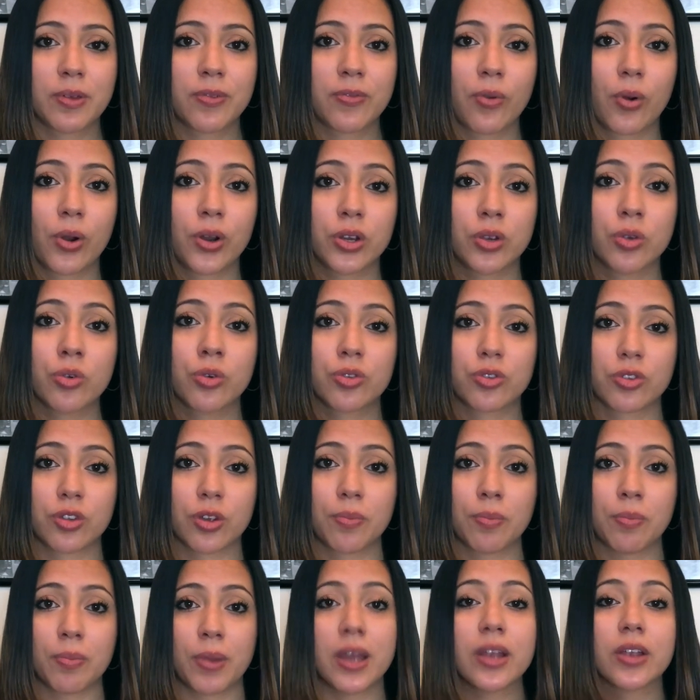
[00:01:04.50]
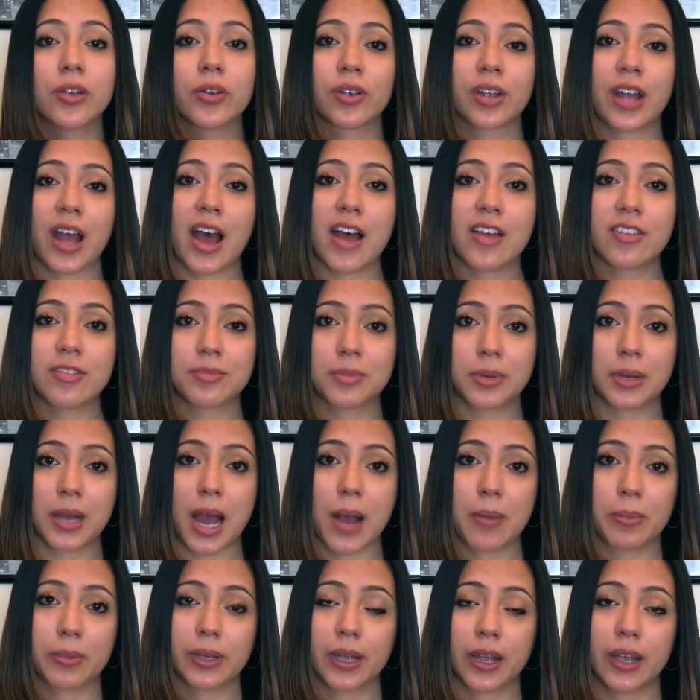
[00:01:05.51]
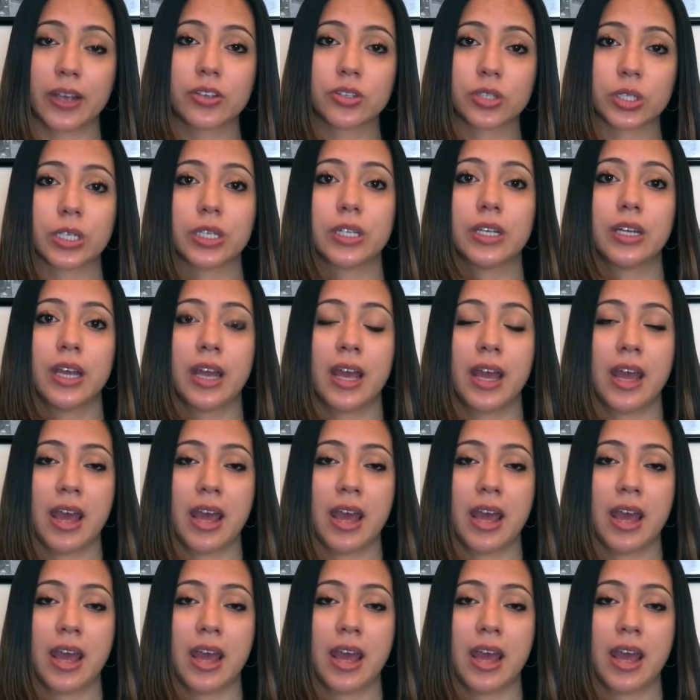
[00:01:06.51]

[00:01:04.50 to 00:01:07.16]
before you submit your CASPA application.